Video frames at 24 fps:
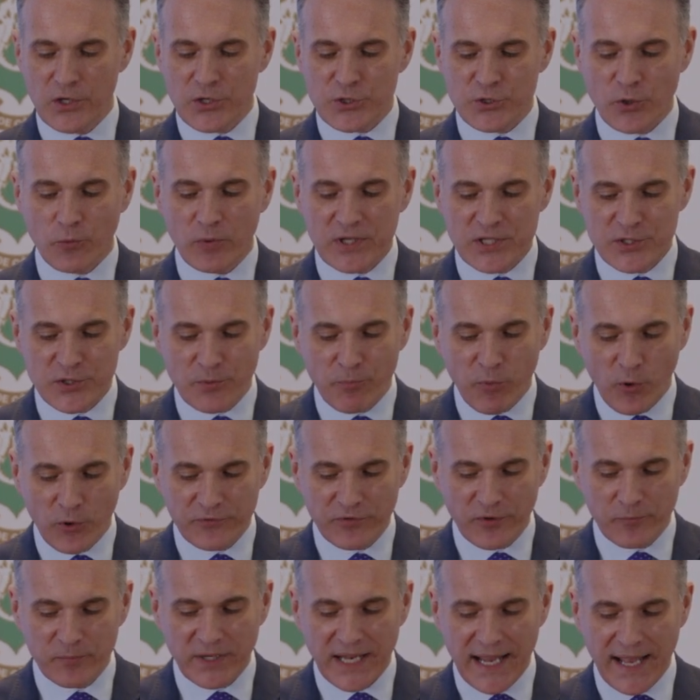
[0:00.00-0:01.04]
So with
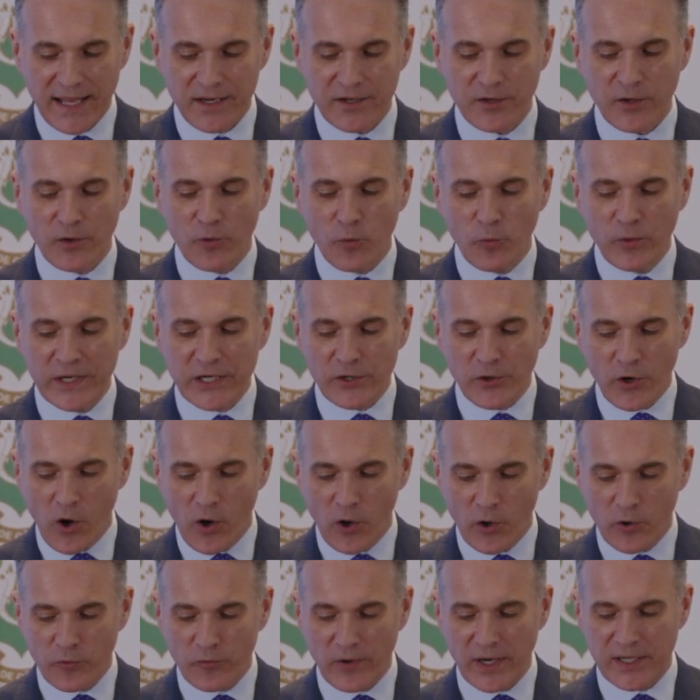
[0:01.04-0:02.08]
support from Canada, we are
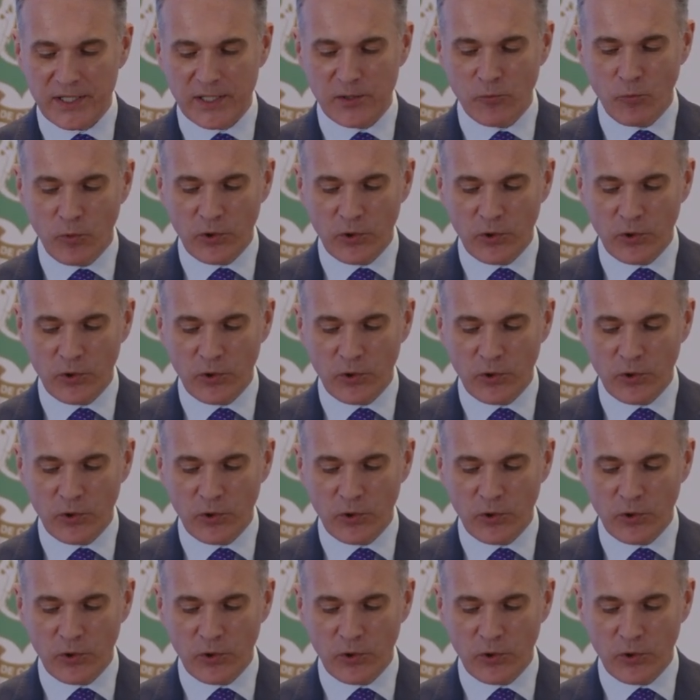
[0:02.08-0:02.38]
already